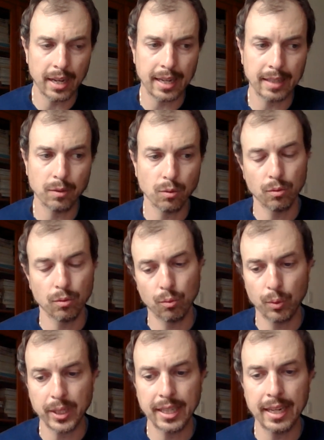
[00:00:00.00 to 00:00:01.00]
and
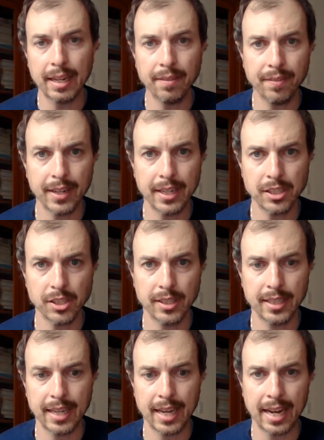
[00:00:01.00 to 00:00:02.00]
we didn't finish
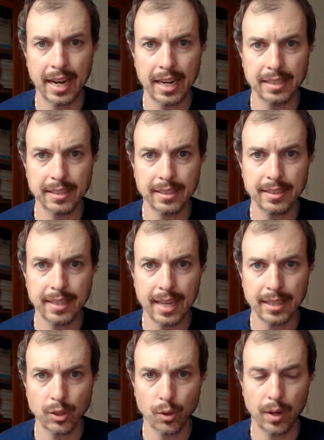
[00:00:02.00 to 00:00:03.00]
the analysis
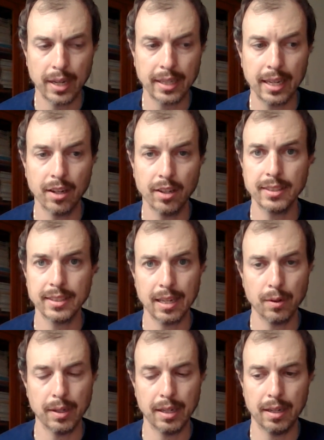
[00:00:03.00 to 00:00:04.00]
yet, so I cannot
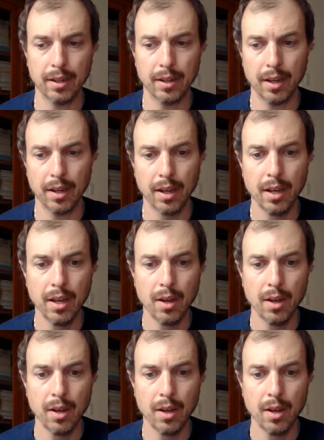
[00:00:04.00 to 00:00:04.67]
say uh,